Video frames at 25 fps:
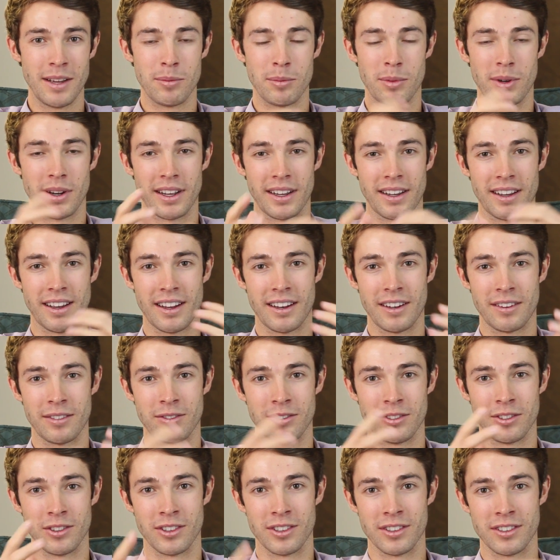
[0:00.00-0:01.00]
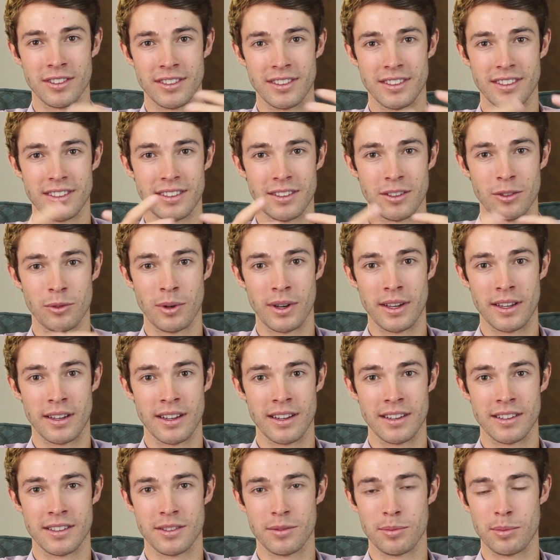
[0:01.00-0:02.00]
but I kind of learned the way
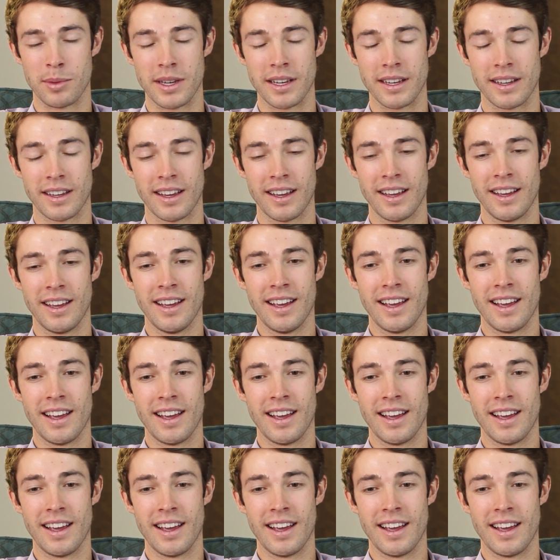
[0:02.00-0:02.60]
they speak,